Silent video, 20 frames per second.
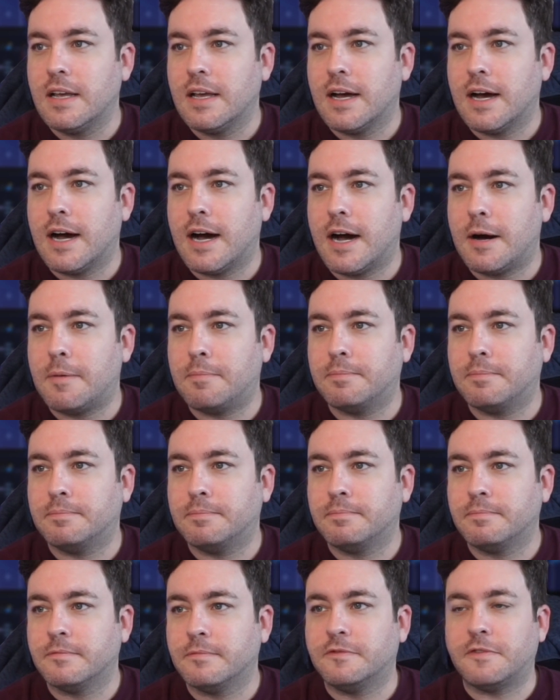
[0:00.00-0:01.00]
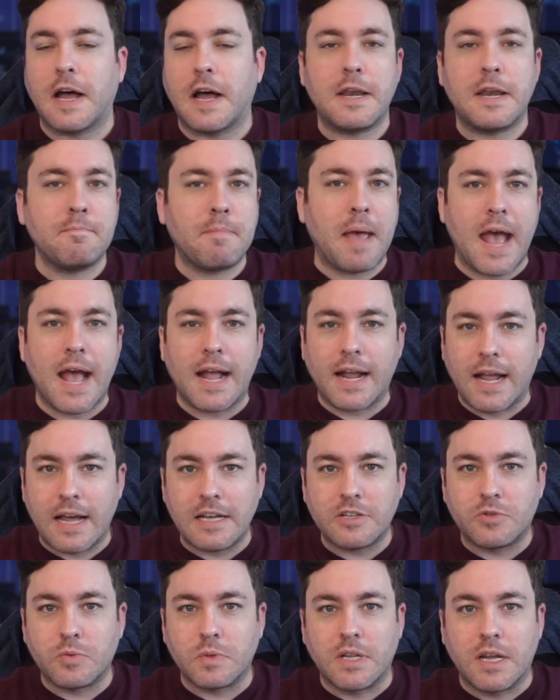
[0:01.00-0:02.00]
fighting bad
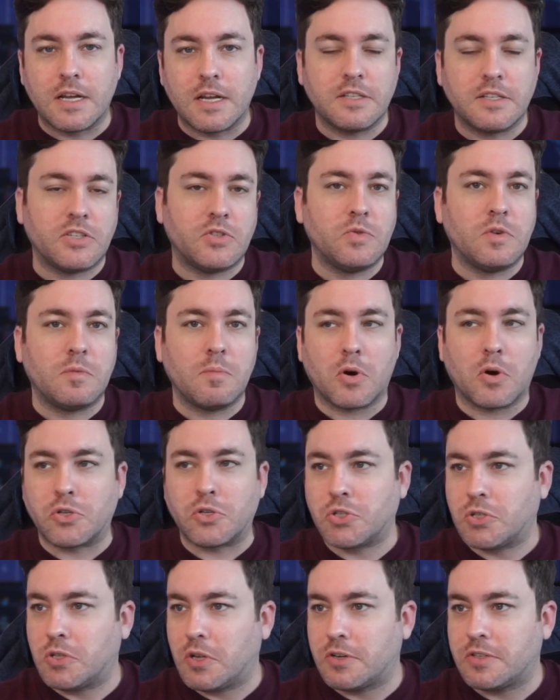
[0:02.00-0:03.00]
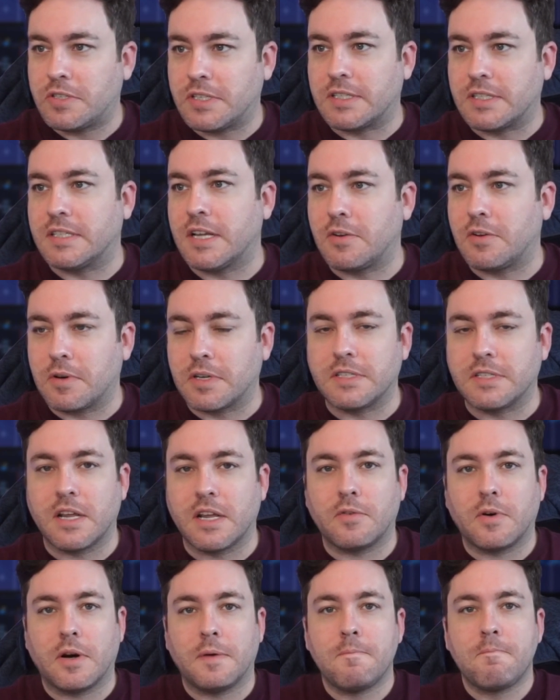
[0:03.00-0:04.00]
guys with guns, doing martial arts, etc.,
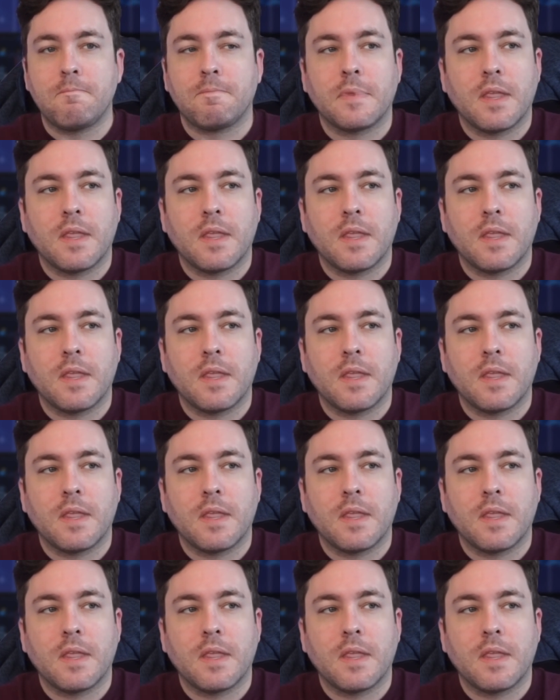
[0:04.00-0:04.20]
etc.